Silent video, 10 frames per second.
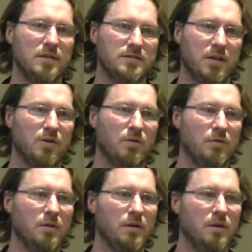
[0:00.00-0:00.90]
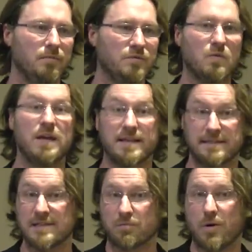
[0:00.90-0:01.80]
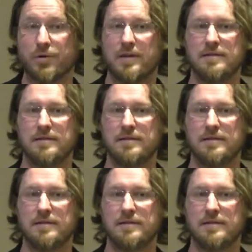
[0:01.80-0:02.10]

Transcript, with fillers: So yes, that's worth